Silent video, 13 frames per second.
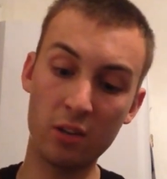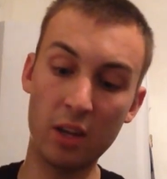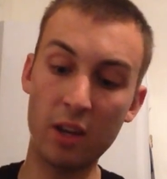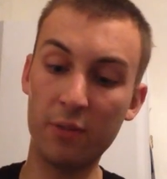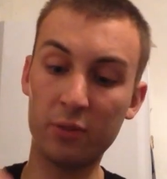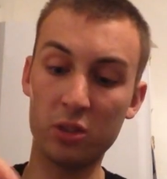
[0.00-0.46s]

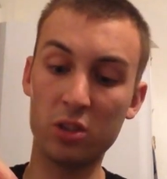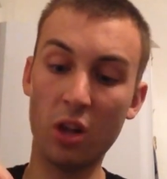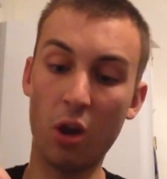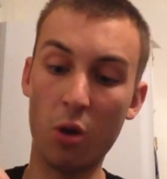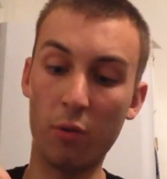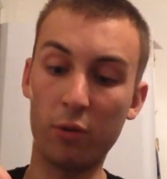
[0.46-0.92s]
Didn't have to
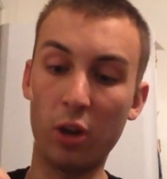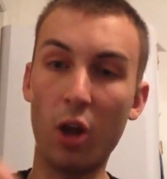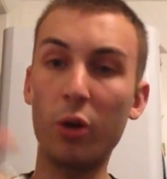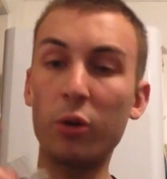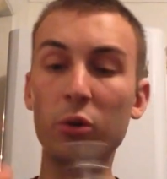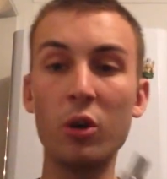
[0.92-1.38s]
start off
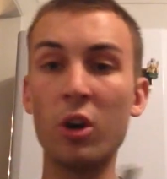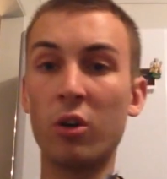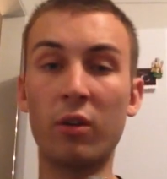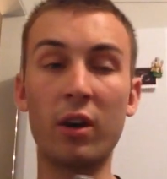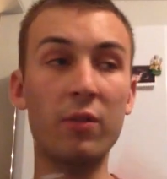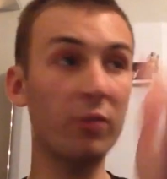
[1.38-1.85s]
low
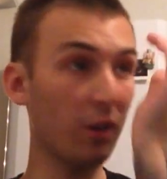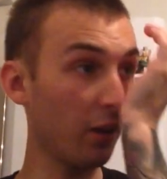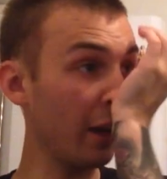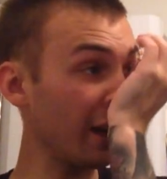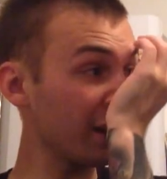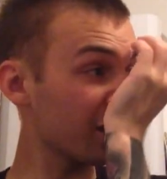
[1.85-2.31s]
or anything
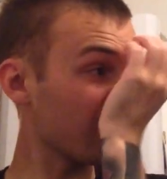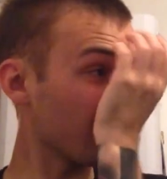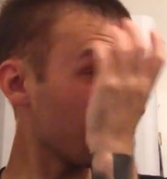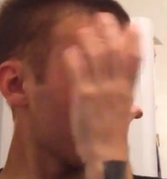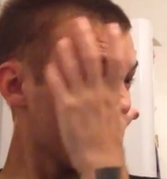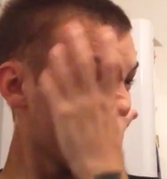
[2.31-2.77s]
like that
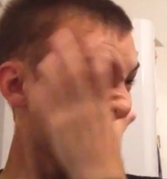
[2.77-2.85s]
to,